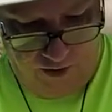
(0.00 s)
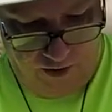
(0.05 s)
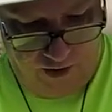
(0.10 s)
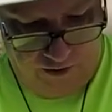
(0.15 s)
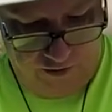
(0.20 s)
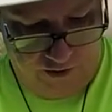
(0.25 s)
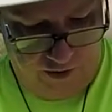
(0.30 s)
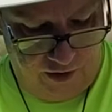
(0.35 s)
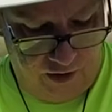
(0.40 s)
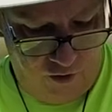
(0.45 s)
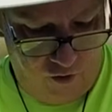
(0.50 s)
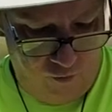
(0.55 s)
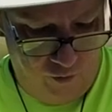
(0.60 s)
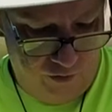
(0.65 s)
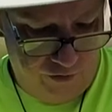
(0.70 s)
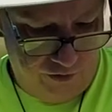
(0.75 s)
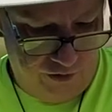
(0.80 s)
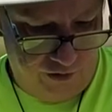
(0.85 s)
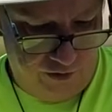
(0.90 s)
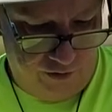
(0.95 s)
It's like I
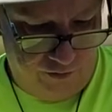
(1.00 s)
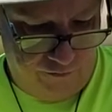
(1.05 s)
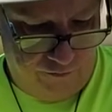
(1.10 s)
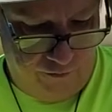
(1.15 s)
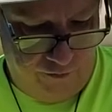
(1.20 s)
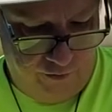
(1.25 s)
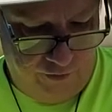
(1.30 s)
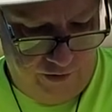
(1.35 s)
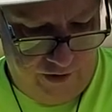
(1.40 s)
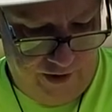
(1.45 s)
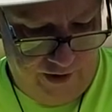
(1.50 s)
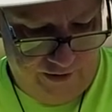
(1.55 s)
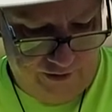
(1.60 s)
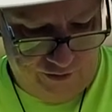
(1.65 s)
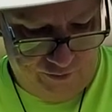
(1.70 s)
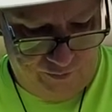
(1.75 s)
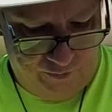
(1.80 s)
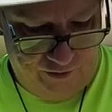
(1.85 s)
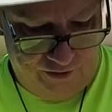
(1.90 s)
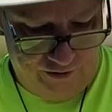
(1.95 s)
almost get to feel like
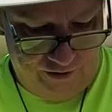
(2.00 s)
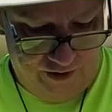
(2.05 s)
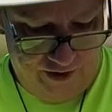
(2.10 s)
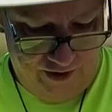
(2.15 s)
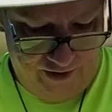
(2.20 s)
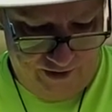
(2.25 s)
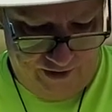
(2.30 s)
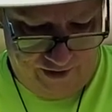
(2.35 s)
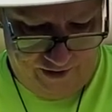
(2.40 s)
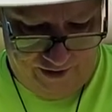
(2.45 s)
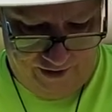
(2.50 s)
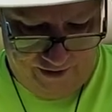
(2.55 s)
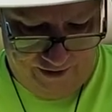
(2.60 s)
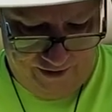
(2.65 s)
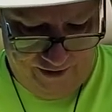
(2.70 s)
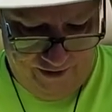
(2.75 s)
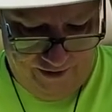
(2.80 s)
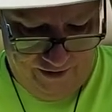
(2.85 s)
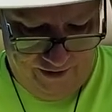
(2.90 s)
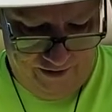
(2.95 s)
Spirit's kind of like,
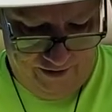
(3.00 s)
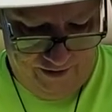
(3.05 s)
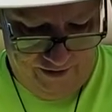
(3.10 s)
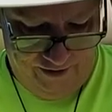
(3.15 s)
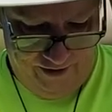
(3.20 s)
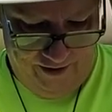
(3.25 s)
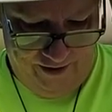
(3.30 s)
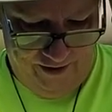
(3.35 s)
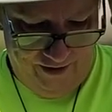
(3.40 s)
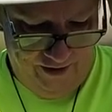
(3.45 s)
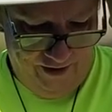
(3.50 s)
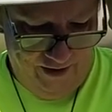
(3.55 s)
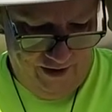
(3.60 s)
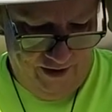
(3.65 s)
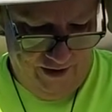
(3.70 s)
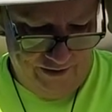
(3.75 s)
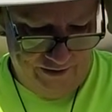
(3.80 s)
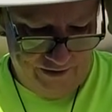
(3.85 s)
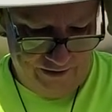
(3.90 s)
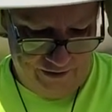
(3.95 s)

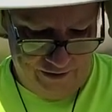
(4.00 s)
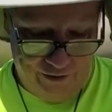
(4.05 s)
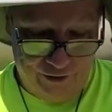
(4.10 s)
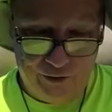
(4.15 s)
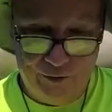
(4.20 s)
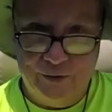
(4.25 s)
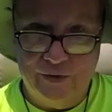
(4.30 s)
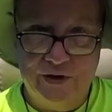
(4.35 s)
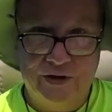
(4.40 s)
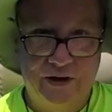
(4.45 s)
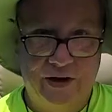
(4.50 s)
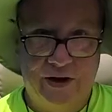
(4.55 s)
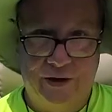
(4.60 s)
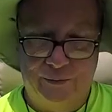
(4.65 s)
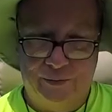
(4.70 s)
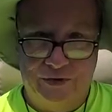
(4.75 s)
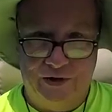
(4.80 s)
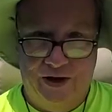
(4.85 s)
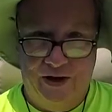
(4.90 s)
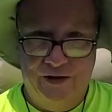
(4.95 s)
it's a little bit
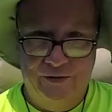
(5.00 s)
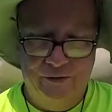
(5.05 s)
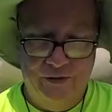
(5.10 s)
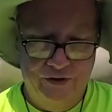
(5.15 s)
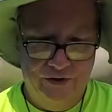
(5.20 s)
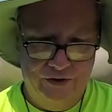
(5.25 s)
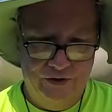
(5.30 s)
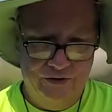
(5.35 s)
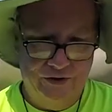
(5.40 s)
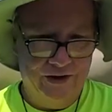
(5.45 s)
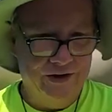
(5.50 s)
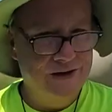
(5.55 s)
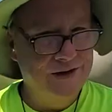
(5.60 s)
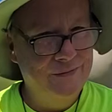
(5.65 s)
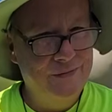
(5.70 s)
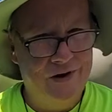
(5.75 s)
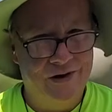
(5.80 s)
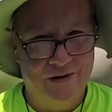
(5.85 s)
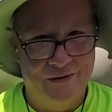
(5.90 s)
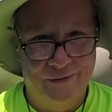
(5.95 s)
like playing with you. Like,
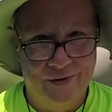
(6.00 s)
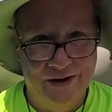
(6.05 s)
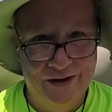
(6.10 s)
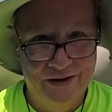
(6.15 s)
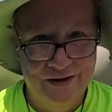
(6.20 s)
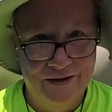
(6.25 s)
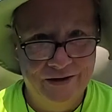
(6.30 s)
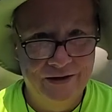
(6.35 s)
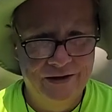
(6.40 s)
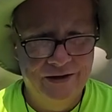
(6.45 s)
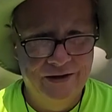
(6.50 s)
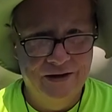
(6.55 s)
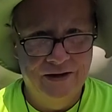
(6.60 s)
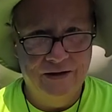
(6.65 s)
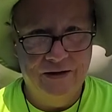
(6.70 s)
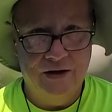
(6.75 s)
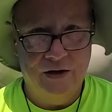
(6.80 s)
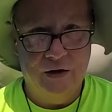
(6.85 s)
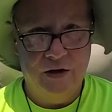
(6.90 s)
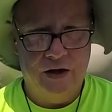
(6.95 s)
come on, man.
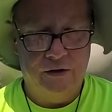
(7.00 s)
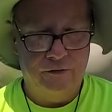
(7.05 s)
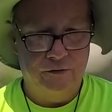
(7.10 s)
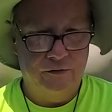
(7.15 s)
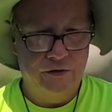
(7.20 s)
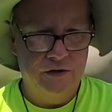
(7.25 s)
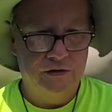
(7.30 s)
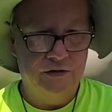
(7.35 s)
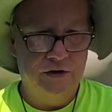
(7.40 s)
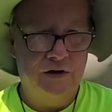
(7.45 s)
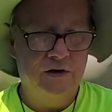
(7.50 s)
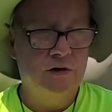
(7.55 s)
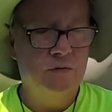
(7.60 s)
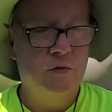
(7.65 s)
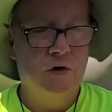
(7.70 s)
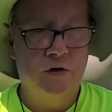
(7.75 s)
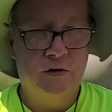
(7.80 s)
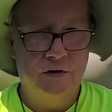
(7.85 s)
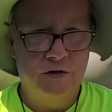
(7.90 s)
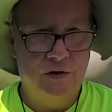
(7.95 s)
Like that friend's like,
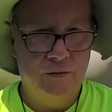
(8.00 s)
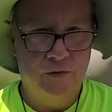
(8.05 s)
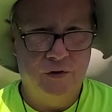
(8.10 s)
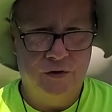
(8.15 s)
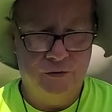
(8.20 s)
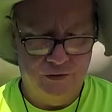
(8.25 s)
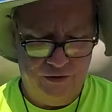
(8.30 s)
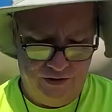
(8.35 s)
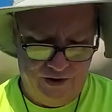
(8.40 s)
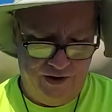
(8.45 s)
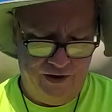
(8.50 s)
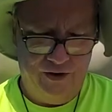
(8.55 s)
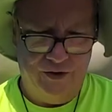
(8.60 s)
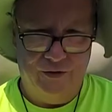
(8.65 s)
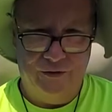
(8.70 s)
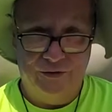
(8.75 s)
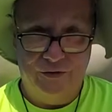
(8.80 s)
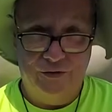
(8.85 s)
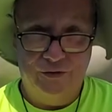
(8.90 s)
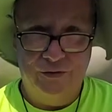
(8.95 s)
come on, what the
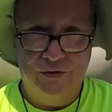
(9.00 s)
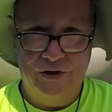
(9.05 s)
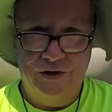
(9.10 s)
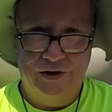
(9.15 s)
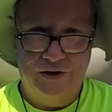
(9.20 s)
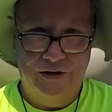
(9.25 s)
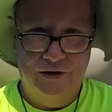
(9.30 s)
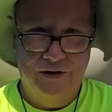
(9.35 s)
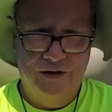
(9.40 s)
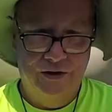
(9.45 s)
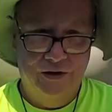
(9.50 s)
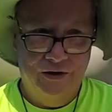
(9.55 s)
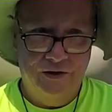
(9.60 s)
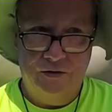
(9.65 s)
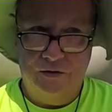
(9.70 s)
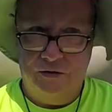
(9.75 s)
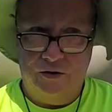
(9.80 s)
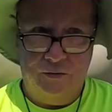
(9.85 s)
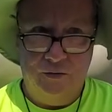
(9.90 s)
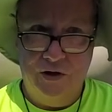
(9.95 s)
hell, do it.
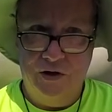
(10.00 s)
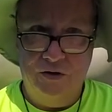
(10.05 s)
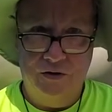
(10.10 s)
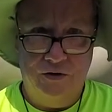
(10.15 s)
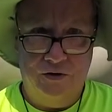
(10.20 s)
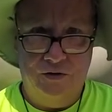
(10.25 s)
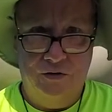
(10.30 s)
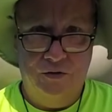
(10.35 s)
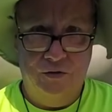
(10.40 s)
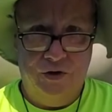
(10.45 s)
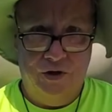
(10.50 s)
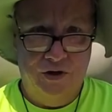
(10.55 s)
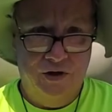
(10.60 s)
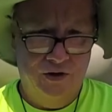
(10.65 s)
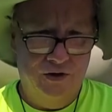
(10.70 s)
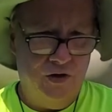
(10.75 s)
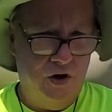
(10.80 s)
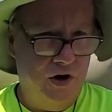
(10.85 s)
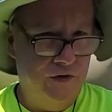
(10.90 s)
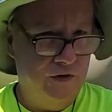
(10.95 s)
I'm not going to do it.
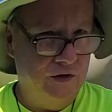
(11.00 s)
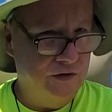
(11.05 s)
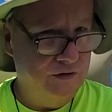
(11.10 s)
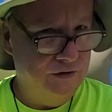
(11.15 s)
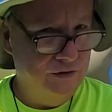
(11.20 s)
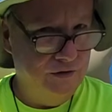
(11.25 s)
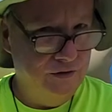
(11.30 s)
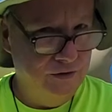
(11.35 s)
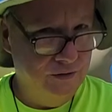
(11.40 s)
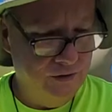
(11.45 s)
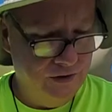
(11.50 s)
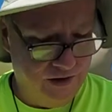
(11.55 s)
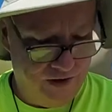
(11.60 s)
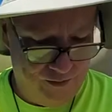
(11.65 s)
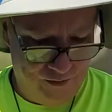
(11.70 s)
I think you should do it.